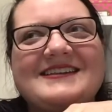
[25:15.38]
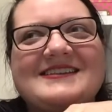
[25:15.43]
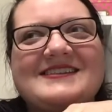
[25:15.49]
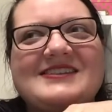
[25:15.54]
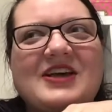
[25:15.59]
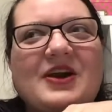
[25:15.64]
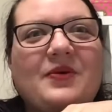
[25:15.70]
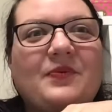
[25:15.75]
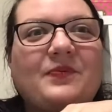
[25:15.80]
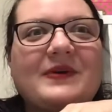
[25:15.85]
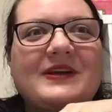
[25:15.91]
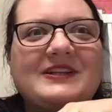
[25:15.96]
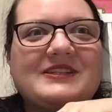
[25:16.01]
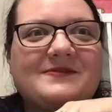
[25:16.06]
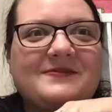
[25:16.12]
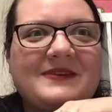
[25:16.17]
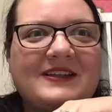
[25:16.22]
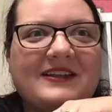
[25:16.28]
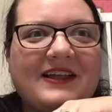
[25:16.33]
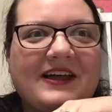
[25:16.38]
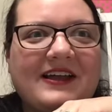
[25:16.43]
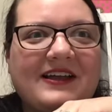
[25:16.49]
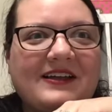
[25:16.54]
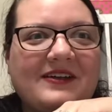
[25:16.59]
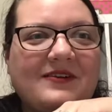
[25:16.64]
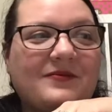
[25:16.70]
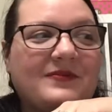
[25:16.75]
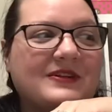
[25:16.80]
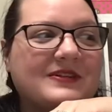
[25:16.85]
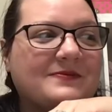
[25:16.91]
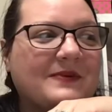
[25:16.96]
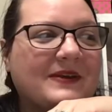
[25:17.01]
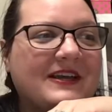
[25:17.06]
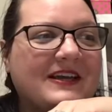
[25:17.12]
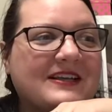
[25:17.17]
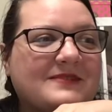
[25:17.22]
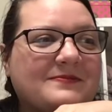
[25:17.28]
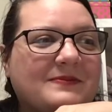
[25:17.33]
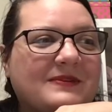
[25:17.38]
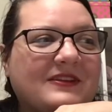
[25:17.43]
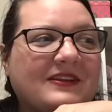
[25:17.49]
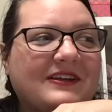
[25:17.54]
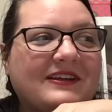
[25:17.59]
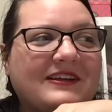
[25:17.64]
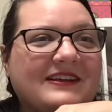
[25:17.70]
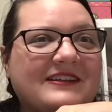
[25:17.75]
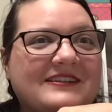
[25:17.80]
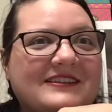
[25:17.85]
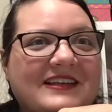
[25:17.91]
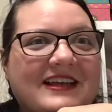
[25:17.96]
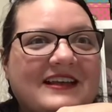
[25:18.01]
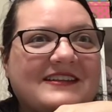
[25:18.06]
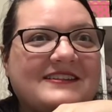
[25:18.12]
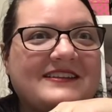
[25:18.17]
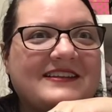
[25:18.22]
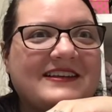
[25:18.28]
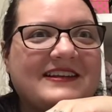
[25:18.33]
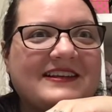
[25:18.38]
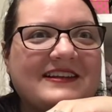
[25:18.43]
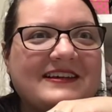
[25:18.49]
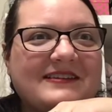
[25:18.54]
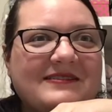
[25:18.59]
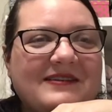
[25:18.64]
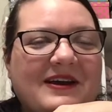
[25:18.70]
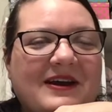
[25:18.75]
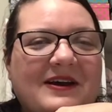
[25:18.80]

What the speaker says: So wish me luck, wish my husband luck, because he has to eat it.